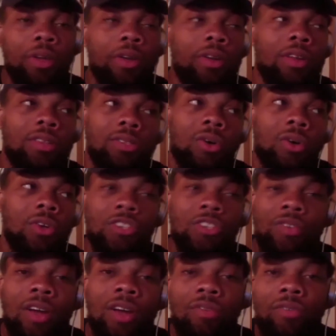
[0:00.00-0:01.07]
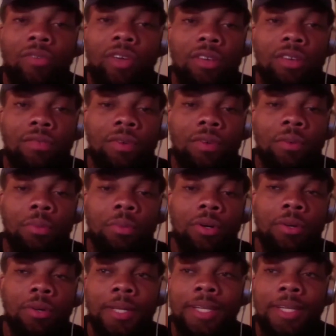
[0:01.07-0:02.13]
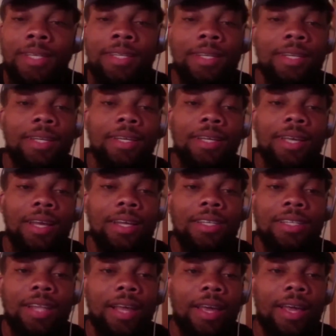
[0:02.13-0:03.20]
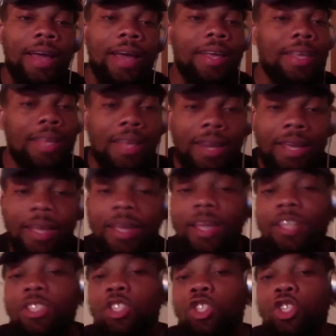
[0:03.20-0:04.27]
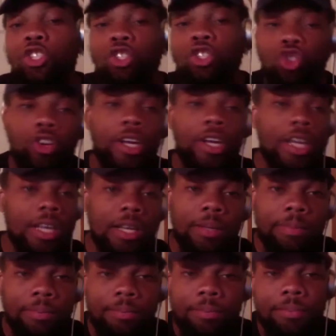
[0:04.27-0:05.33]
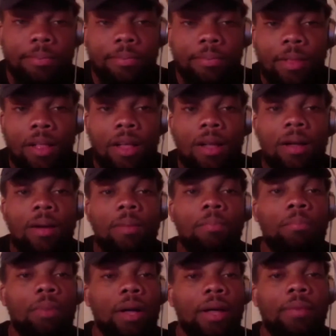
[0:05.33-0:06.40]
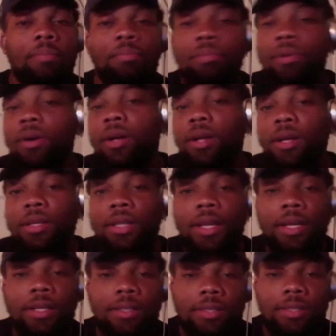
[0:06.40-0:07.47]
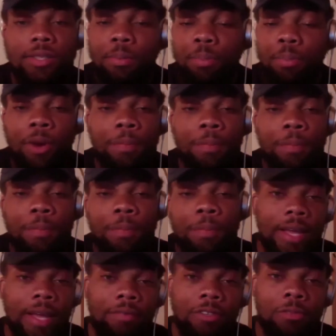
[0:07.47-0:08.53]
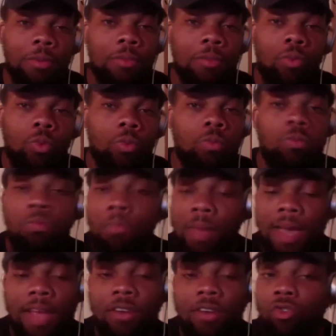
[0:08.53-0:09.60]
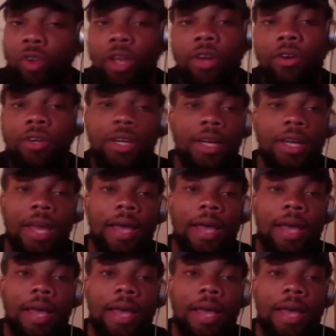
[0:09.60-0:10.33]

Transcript: than tossing around a freaking football, man. And it's like, I get it. It's your dream. But, bruh, like, your purpose in life has been made greater than that.